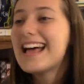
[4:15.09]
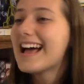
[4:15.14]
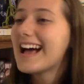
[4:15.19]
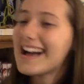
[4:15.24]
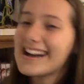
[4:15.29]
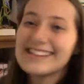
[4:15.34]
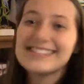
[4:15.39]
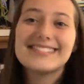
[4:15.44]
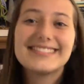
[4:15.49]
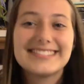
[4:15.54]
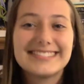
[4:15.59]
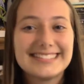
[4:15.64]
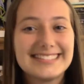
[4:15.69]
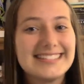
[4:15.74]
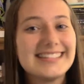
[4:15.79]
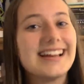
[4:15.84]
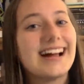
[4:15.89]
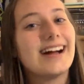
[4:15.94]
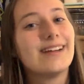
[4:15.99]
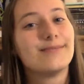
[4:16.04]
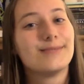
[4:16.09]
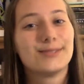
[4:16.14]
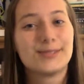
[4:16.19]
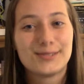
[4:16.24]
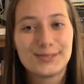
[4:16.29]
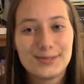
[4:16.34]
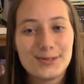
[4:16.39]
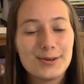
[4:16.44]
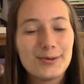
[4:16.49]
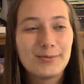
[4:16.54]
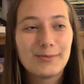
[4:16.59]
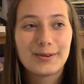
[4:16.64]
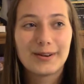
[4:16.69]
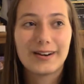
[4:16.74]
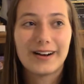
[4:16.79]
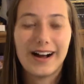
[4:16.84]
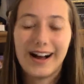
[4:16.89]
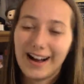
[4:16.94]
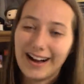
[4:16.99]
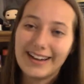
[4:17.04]
As you can see, I'm
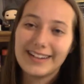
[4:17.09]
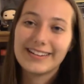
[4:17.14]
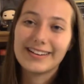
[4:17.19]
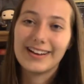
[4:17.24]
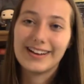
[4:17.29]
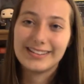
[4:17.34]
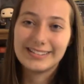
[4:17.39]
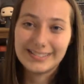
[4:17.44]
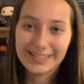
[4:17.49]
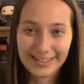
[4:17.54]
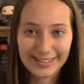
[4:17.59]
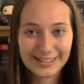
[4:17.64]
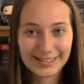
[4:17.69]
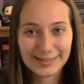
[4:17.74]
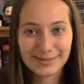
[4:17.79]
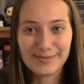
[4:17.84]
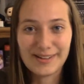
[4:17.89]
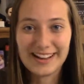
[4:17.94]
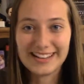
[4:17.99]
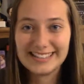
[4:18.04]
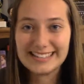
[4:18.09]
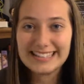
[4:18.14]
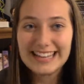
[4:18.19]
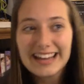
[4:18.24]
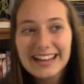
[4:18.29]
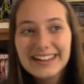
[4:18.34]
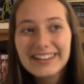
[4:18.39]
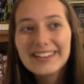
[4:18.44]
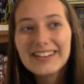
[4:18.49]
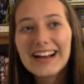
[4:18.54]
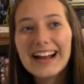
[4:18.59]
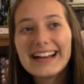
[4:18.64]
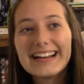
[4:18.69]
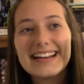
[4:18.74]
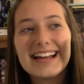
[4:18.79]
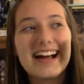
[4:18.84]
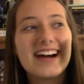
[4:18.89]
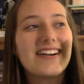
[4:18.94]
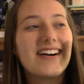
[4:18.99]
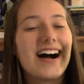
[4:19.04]
super on a Darkest Minds kick right
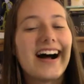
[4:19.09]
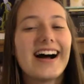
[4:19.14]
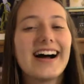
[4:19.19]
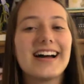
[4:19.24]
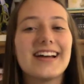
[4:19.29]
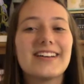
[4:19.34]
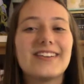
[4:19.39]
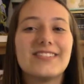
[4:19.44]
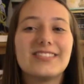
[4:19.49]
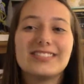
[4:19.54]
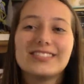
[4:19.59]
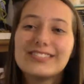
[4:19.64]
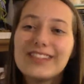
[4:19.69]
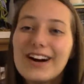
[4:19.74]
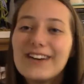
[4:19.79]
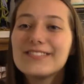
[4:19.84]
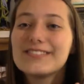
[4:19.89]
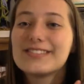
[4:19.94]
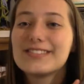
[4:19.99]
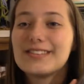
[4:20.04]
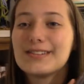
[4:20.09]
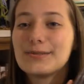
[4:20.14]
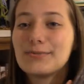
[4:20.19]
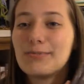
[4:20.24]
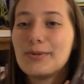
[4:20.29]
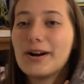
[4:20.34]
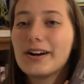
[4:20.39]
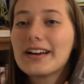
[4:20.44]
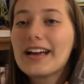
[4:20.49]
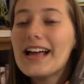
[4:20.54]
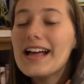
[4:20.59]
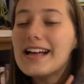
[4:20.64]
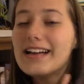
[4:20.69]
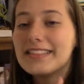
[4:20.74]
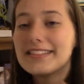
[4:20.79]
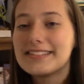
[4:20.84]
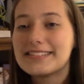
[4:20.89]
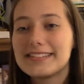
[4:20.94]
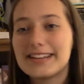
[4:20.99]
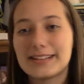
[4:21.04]
now. I loved this book.
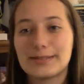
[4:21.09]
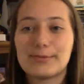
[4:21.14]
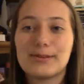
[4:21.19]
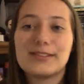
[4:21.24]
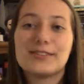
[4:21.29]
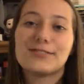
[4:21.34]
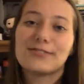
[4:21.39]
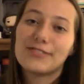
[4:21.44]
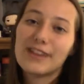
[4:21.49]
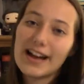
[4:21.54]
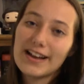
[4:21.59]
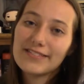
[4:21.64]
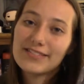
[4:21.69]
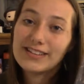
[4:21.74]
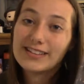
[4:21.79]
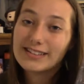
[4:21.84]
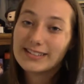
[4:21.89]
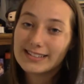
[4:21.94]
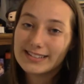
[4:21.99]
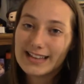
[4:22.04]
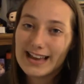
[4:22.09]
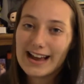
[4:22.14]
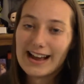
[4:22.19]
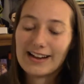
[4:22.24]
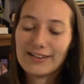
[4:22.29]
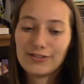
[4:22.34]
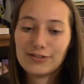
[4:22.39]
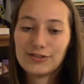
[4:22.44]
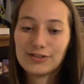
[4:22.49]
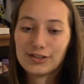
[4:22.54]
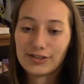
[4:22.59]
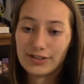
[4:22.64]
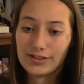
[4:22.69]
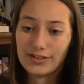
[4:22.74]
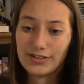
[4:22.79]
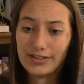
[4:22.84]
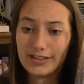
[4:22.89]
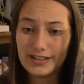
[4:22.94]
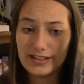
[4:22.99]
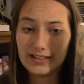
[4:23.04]
This takes place five years
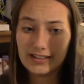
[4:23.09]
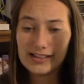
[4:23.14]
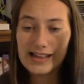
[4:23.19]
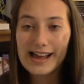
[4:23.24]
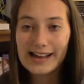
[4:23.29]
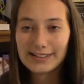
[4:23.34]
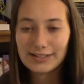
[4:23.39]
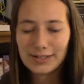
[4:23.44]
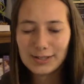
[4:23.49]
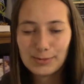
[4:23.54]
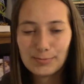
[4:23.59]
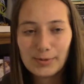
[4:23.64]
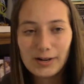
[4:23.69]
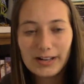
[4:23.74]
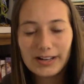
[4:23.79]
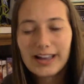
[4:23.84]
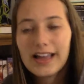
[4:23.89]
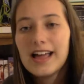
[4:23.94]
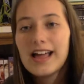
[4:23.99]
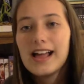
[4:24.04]
after the last book,